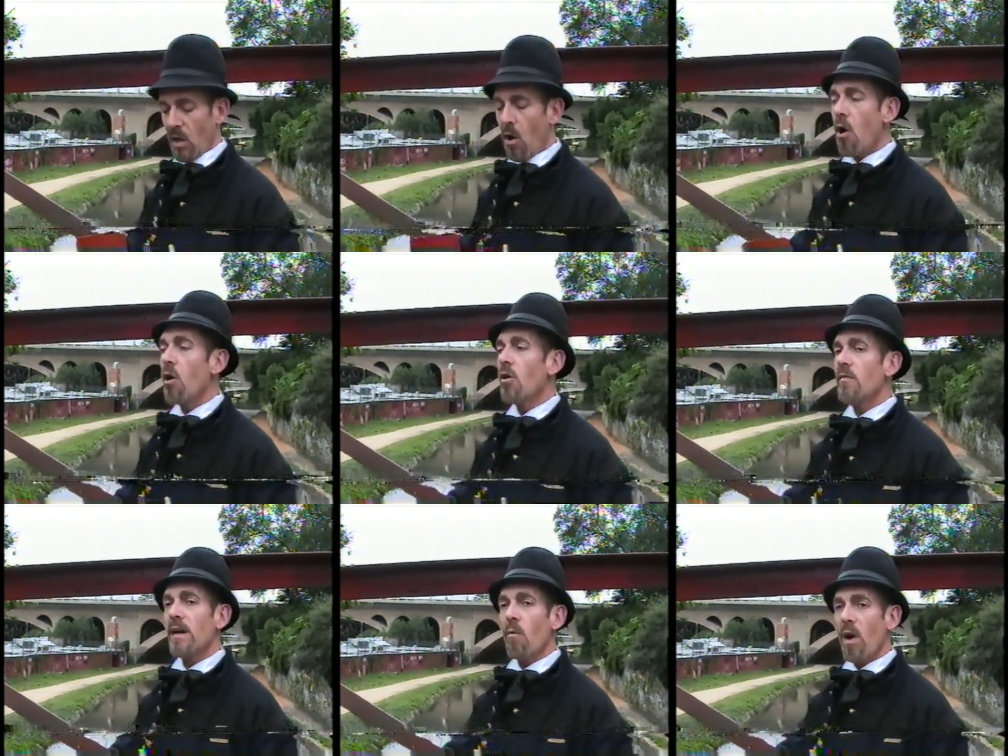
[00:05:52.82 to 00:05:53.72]
all
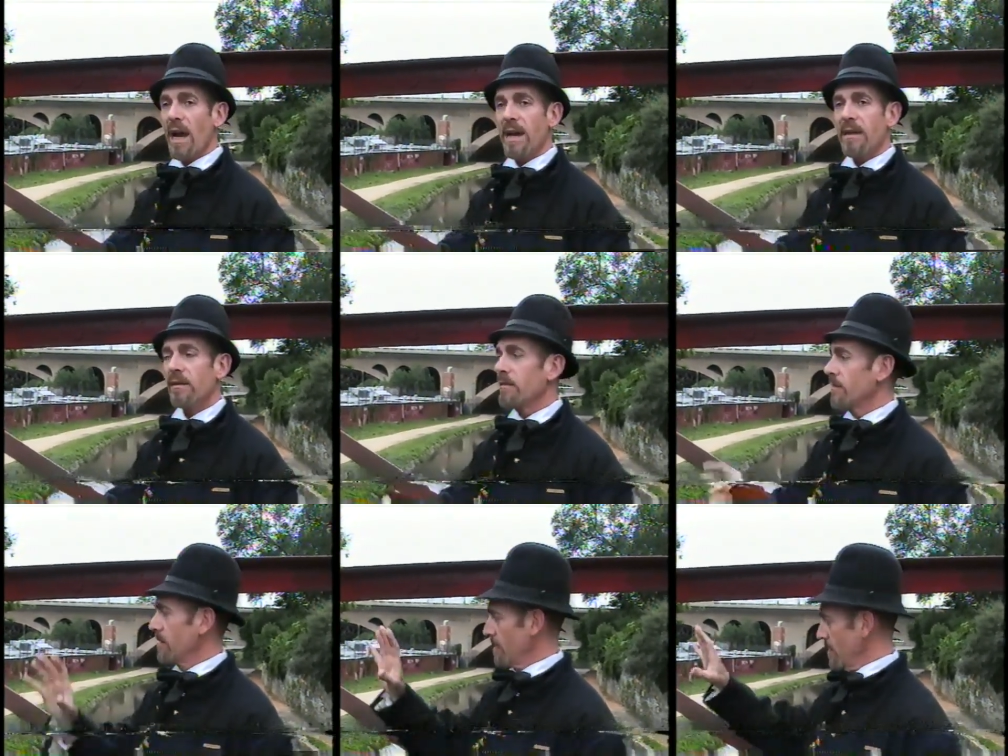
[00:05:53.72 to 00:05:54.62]
on their way
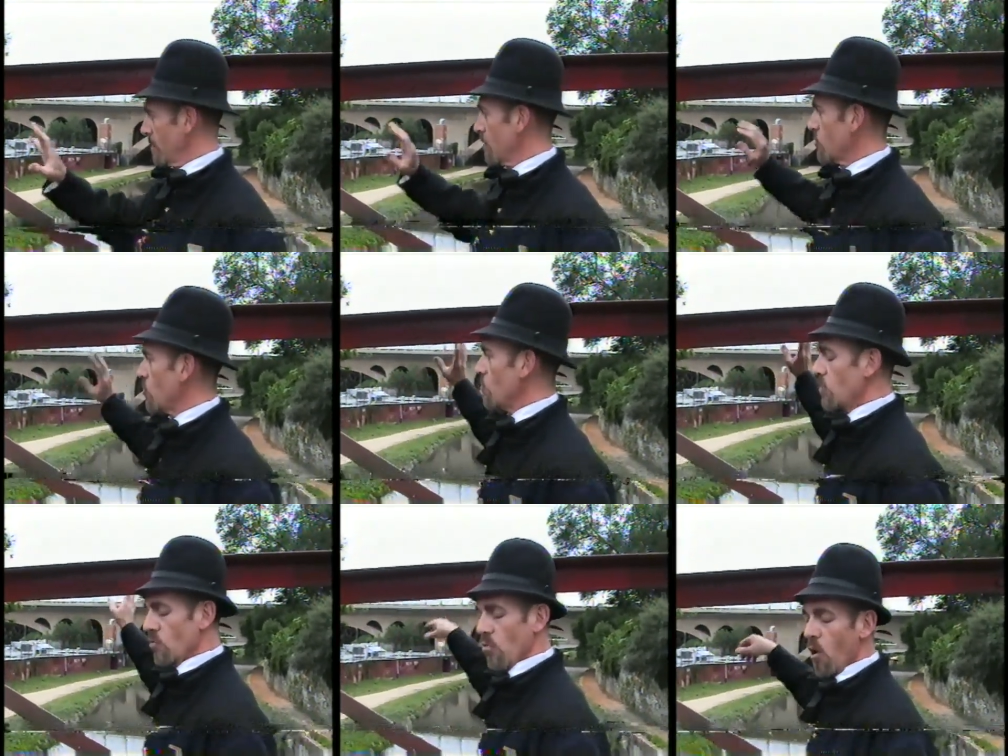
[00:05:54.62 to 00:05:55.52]
to
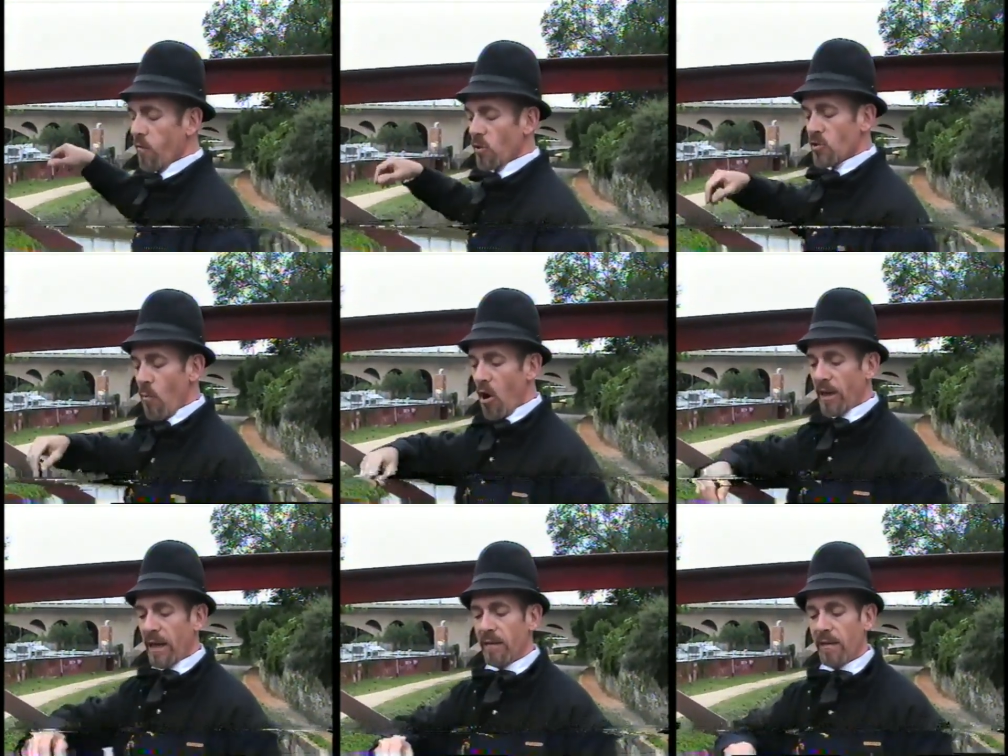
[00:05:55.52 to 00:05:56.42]
the Drovers
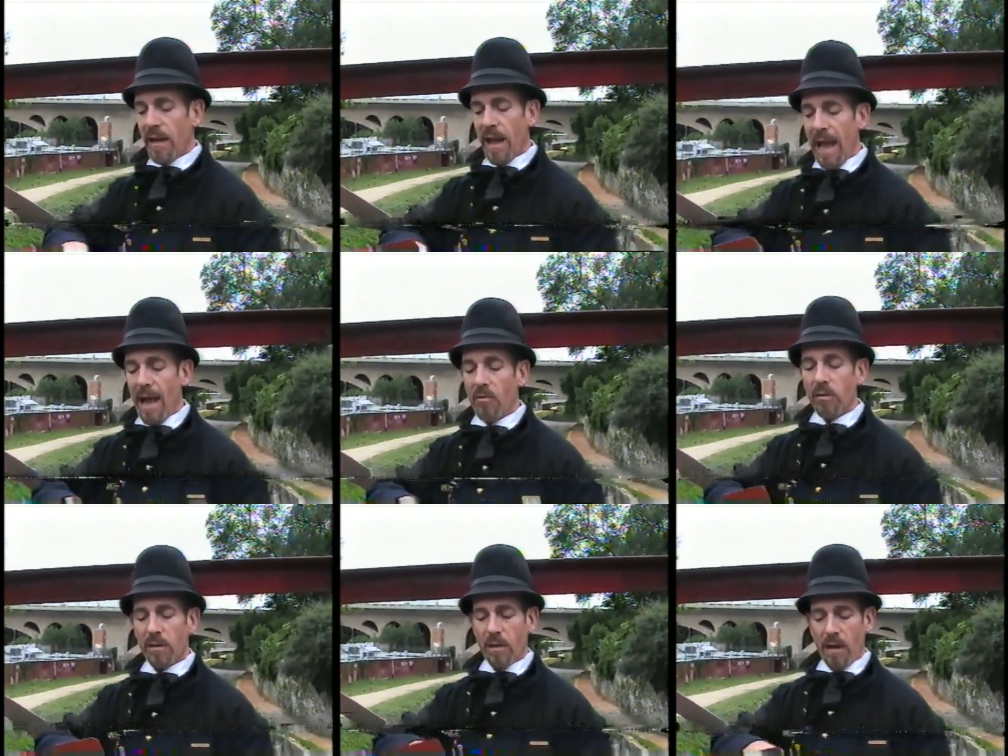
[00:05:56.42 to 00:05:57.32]
Market out
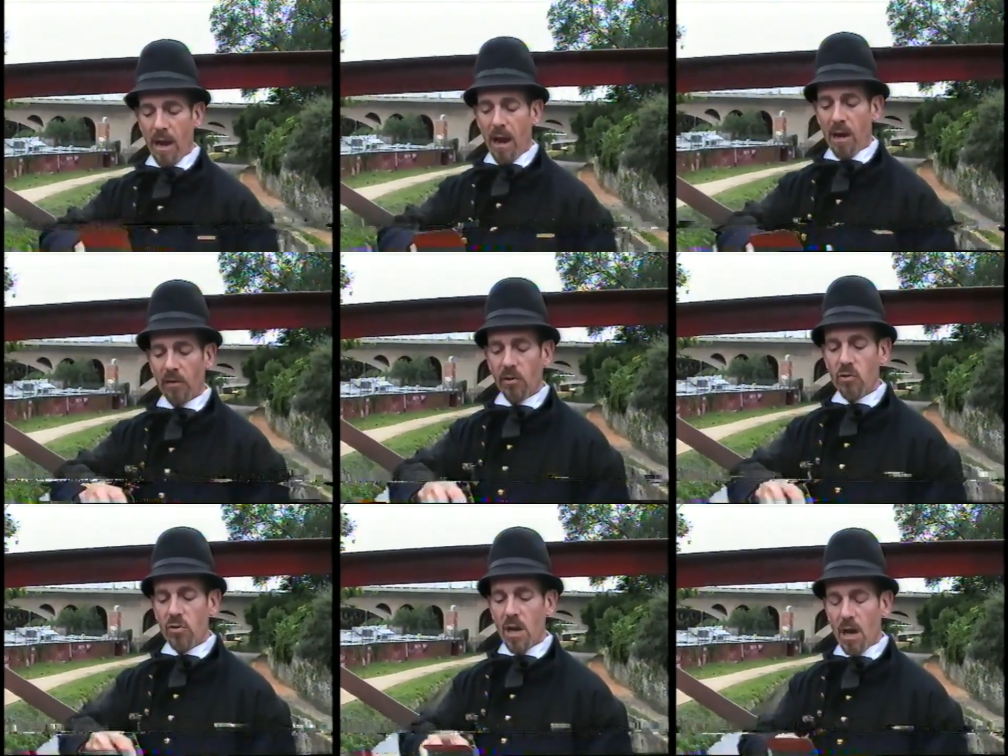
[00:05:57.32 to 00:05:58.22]
our
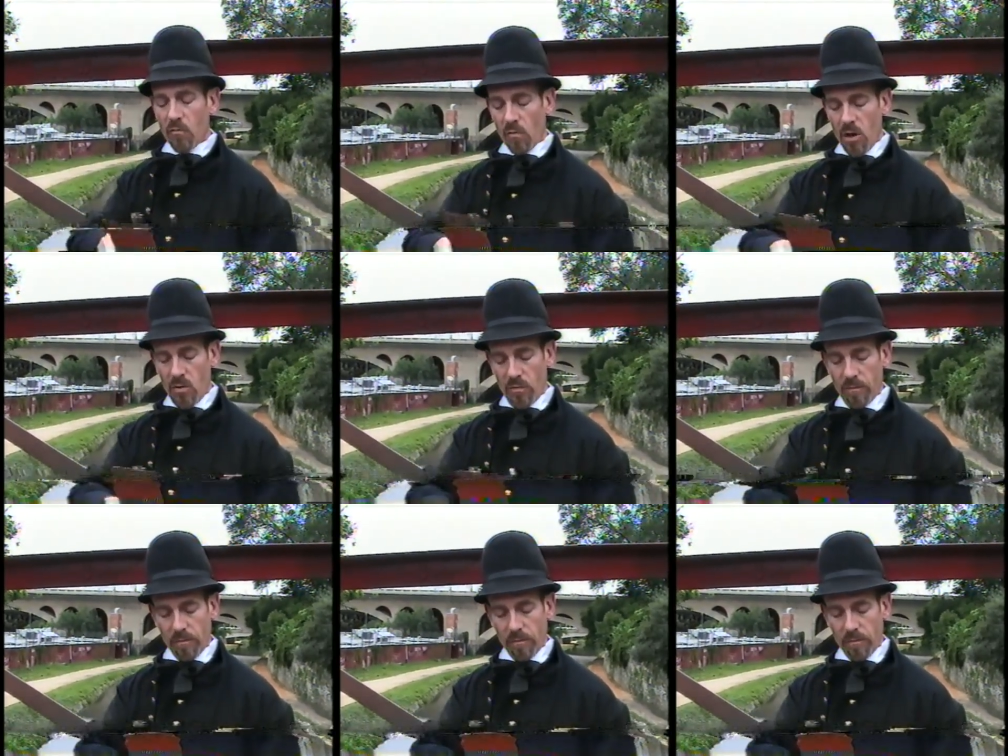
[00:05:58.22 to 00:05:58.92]
New Cut Road.